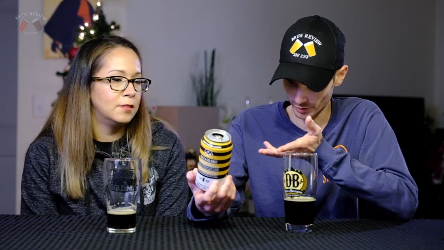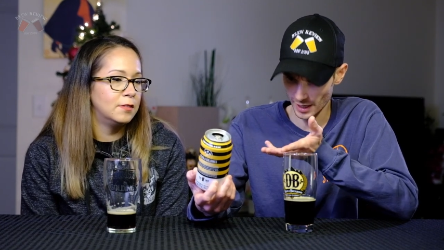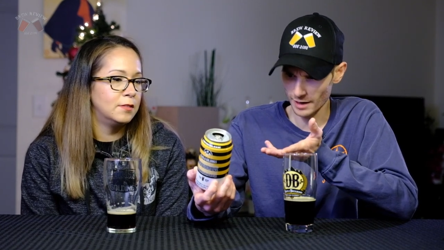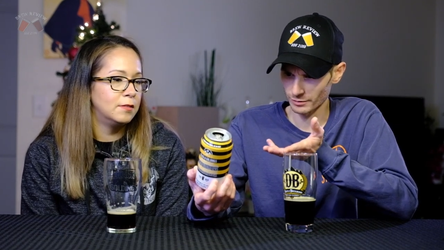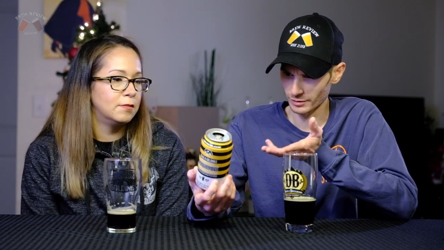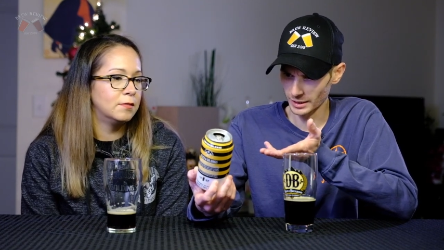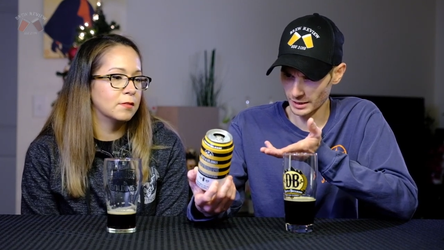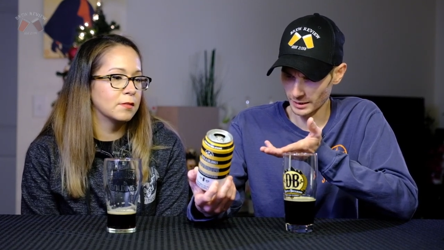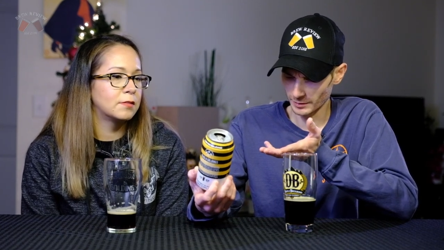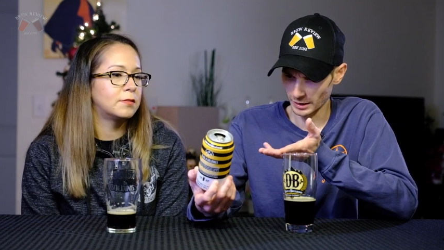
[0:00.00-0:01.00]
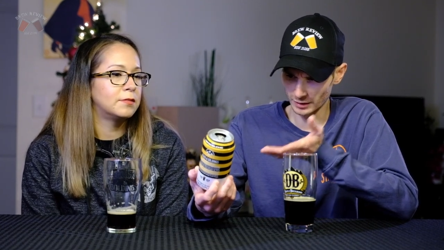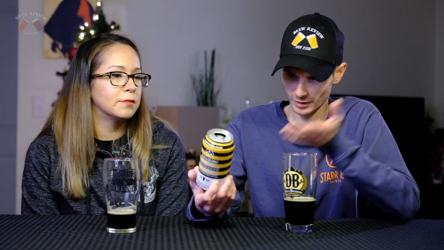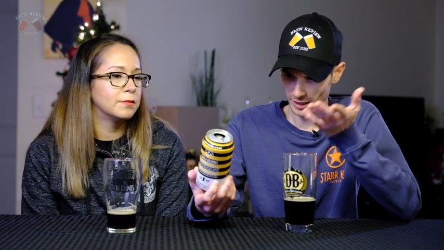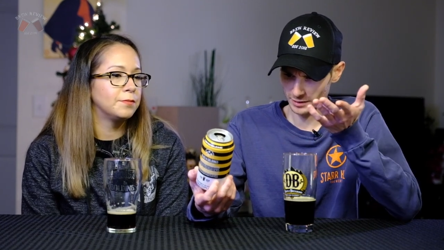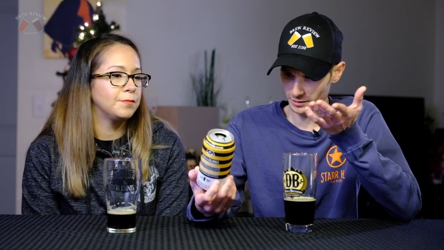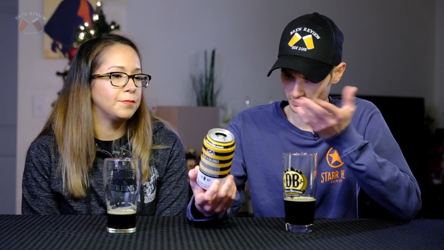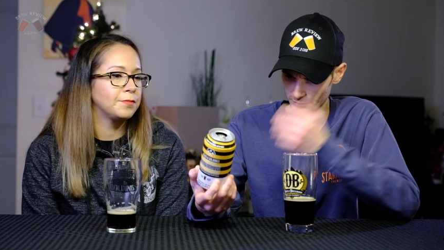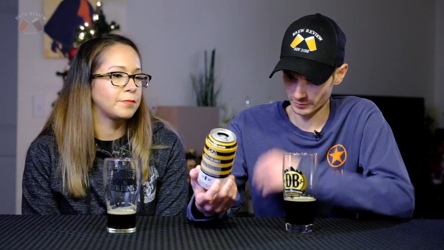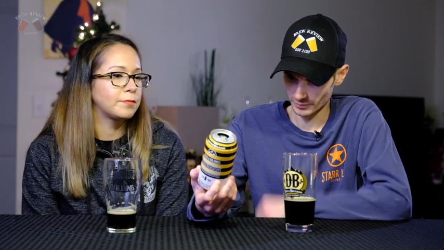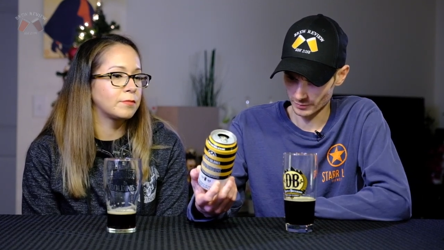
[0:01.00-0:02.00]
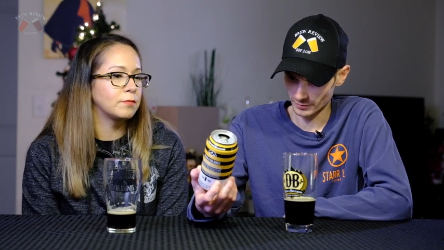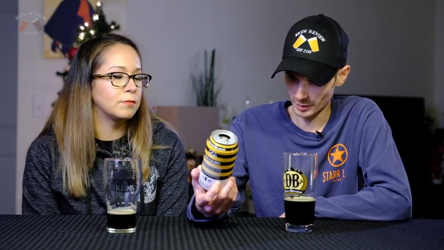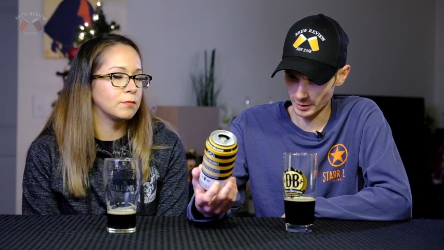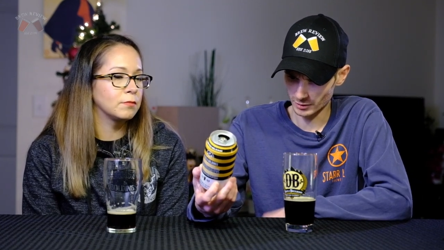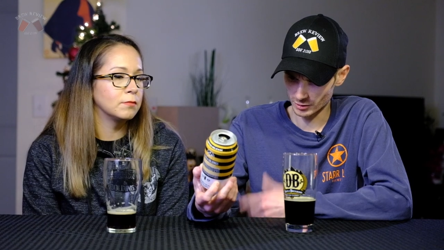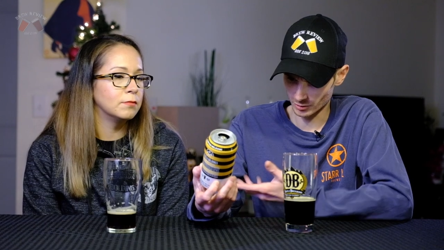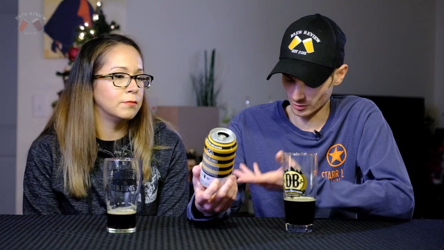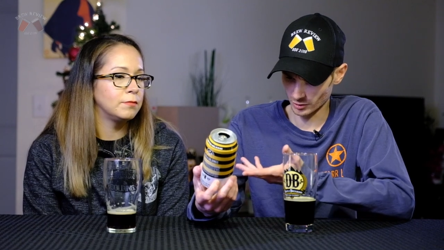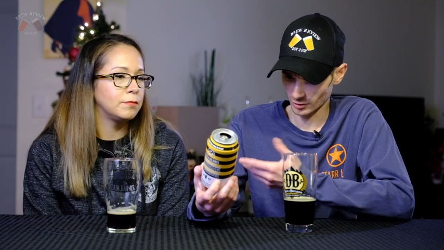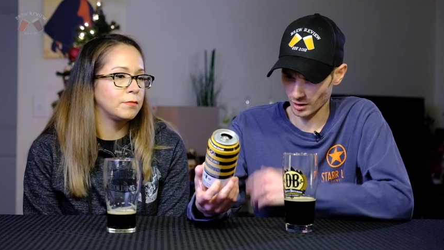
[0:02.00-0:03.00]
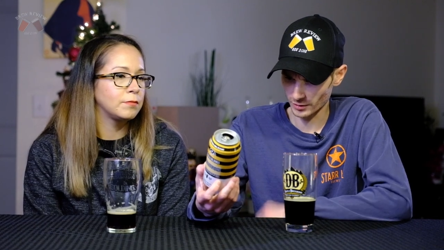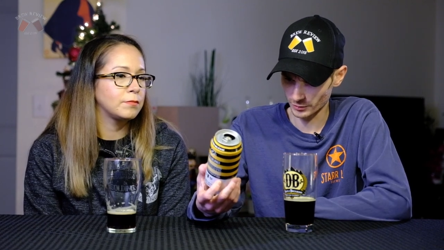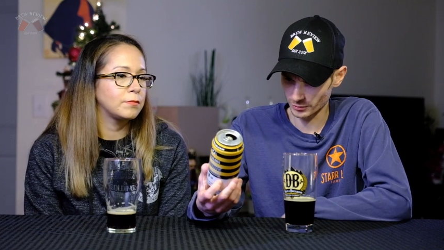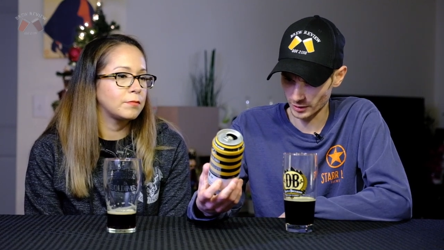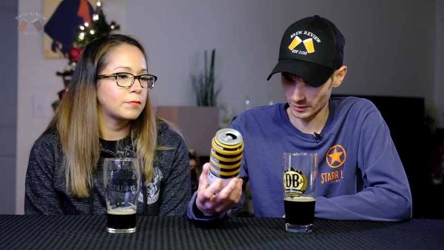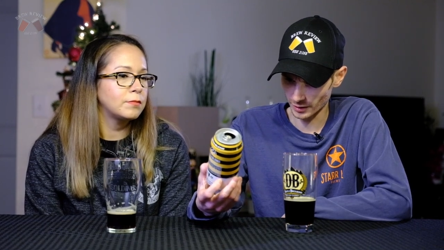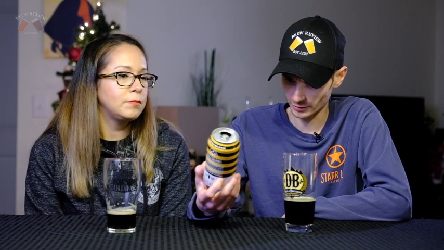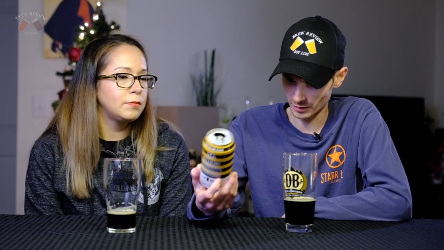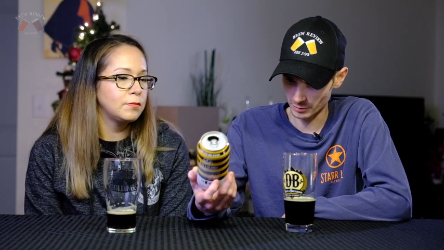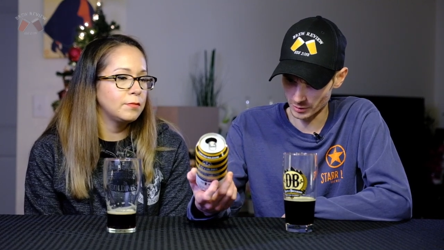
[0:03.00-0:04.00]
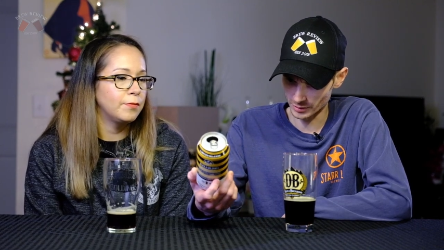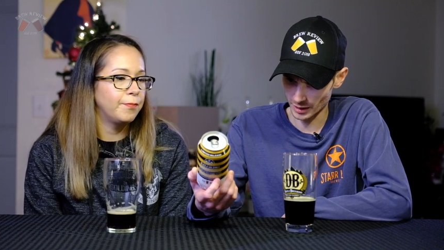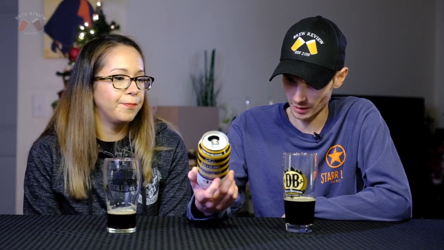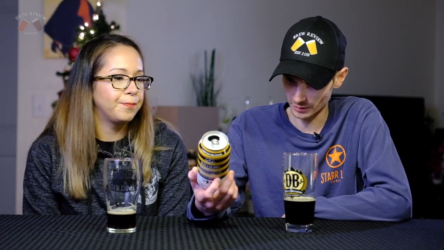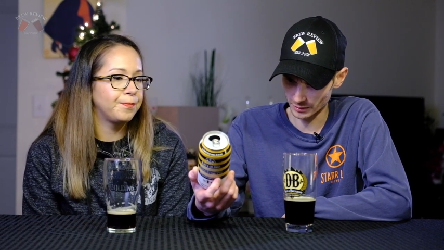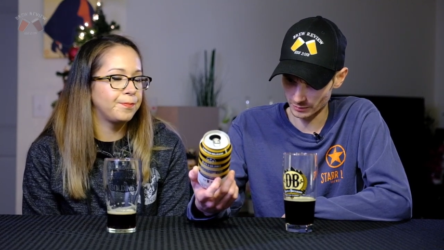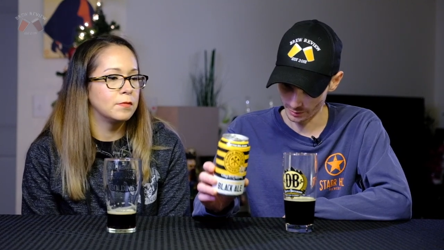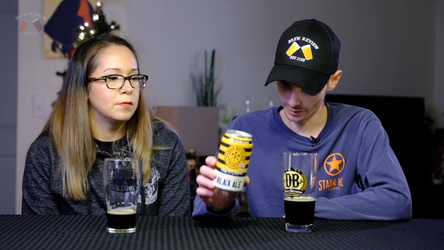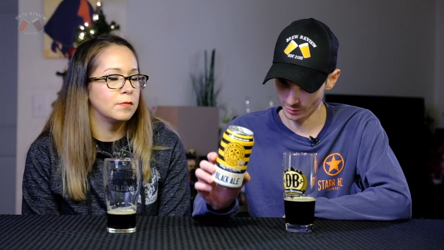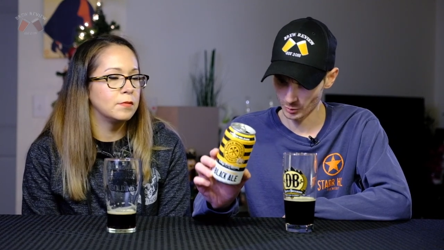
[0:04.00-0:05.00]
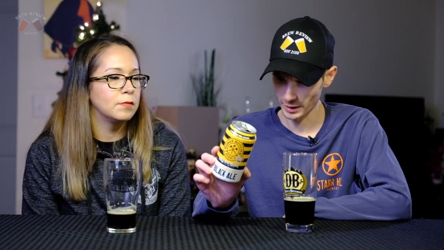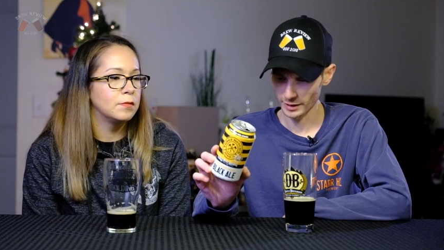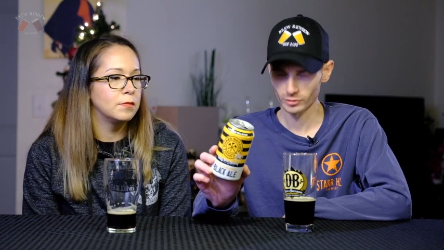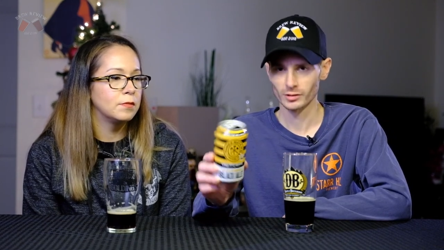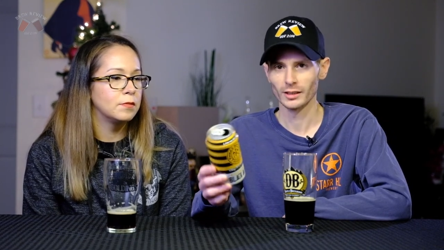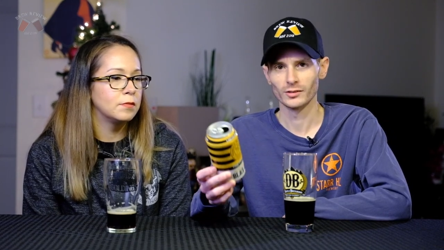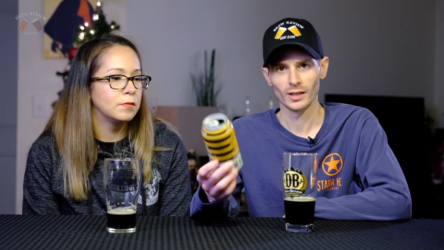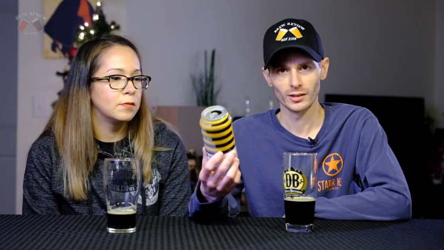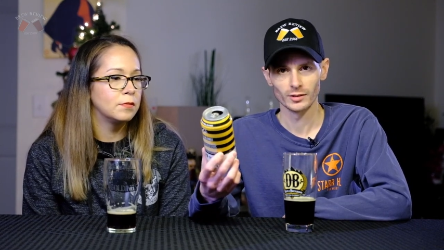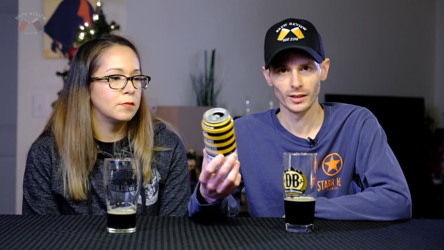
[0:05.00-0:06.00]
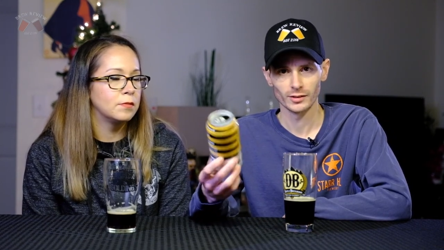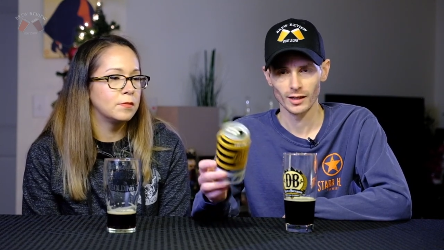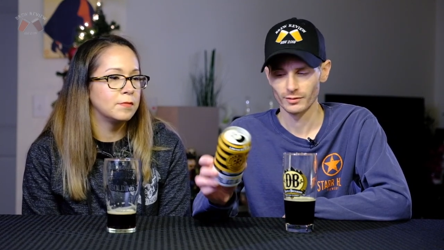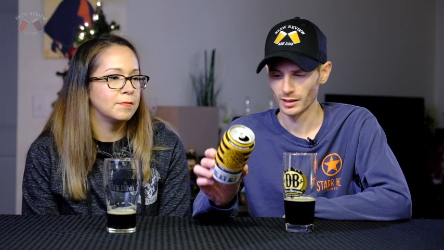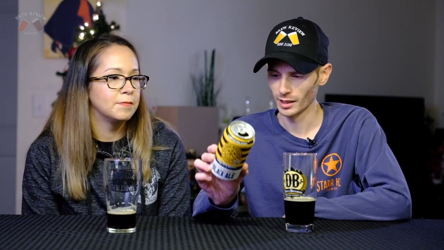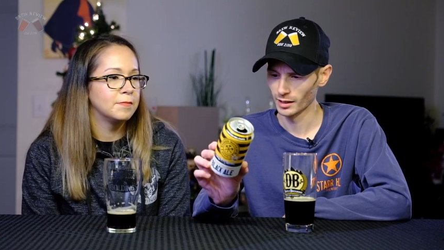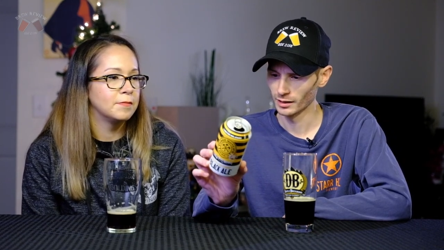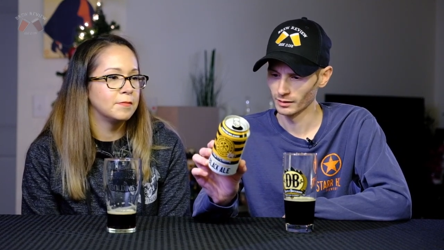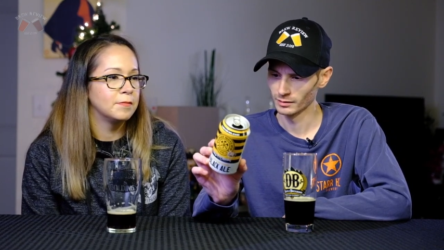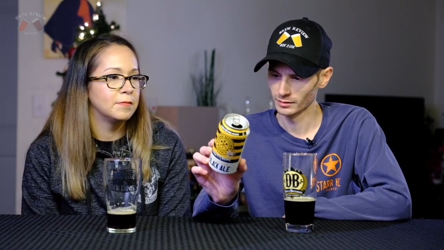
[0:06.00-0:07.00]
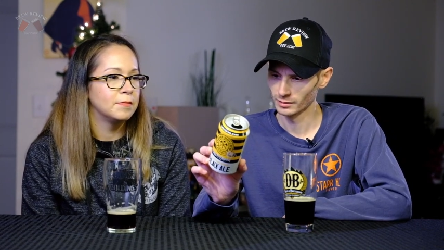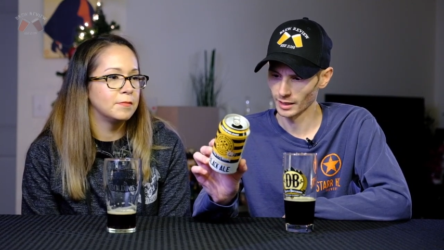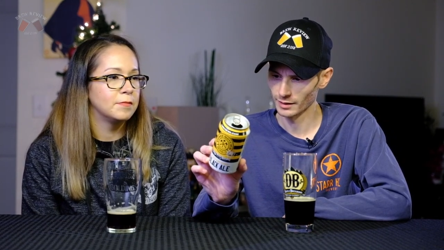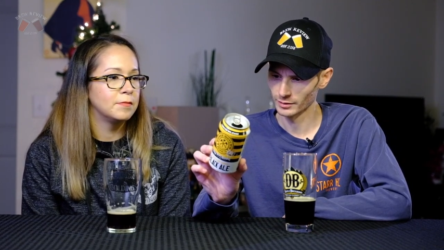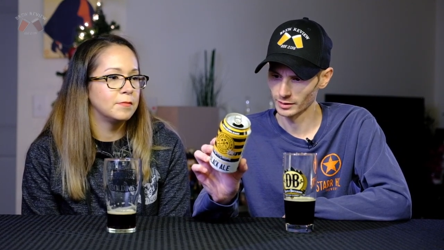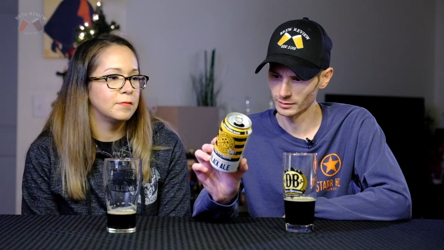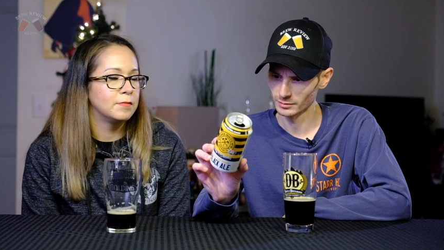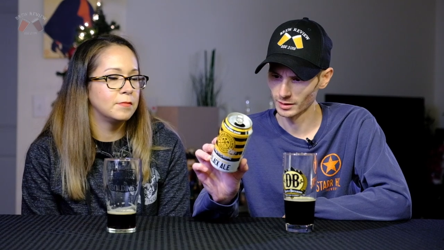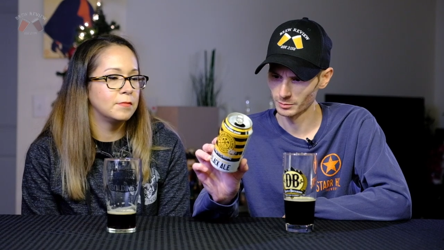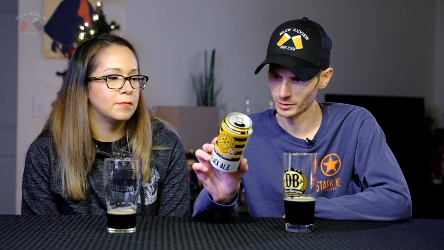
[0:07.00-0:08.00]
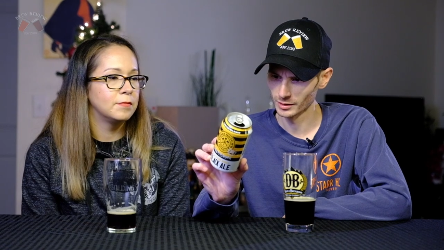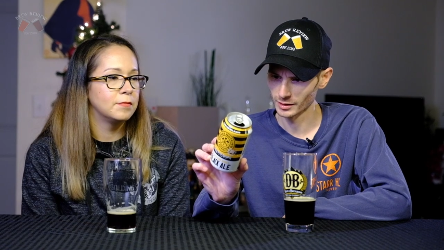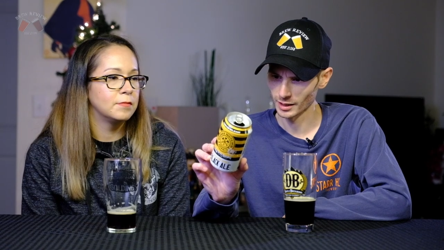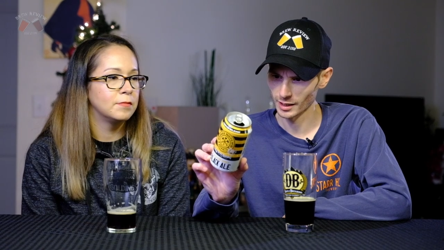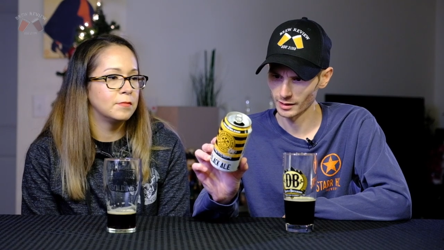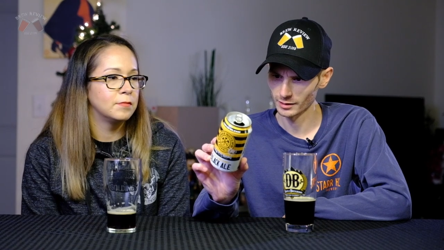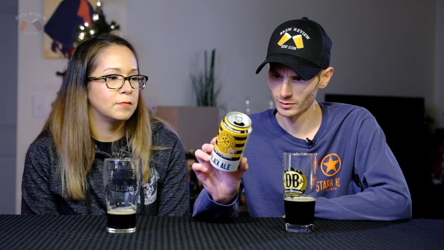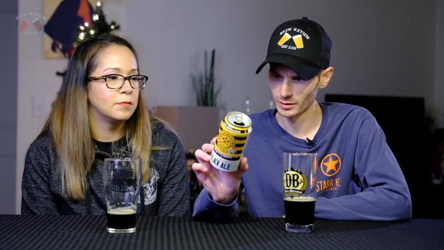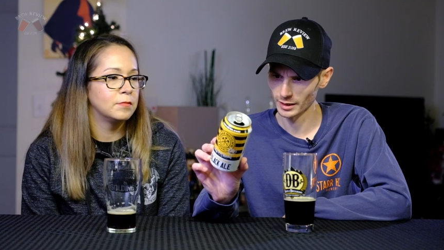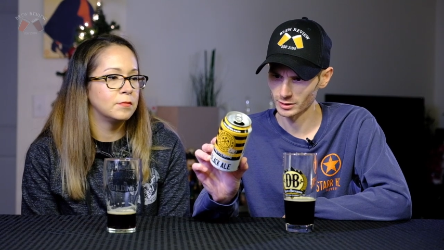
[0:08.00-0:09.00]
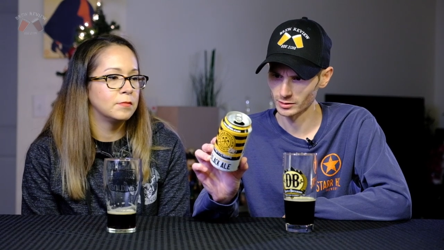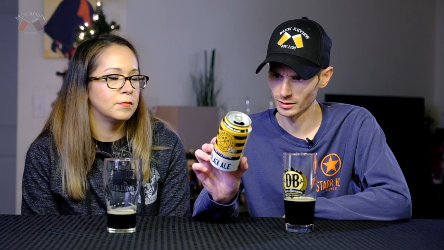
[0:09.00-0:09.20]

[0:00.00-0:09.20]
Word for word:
Speaker 1: to have an entire. Maybe just, you're just calling the front desk of the brewery. I don't know. Either way, that's crazy how you guys have a can, have a number on the can that you can actually